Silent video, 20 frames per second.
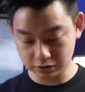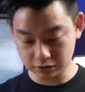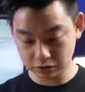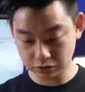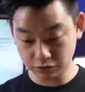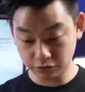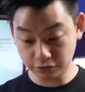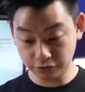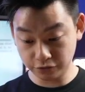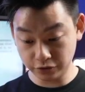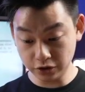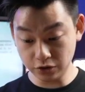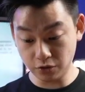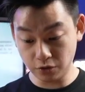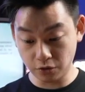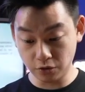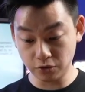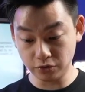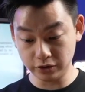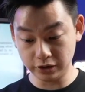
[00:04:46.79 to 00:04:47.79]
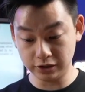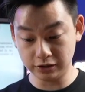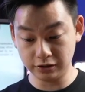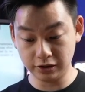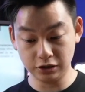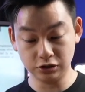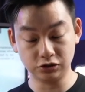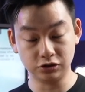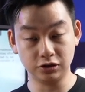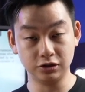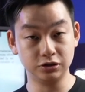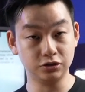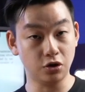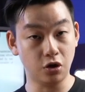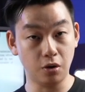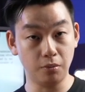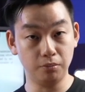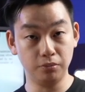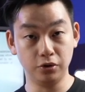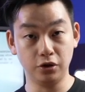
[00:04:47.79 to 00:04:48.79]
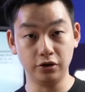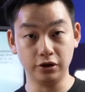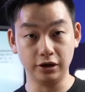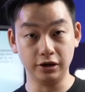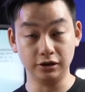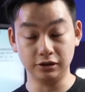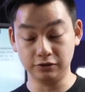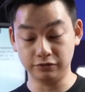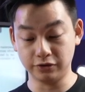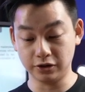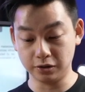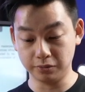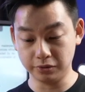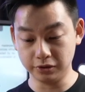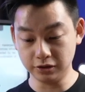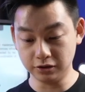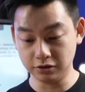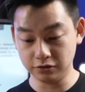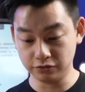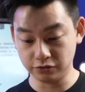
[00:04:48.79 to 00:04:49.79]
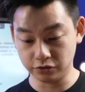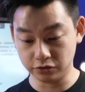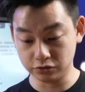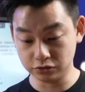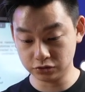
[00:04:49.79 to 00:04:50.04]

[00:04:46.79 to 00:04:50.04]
So freehold in nature, it's an en-bloc development here for you.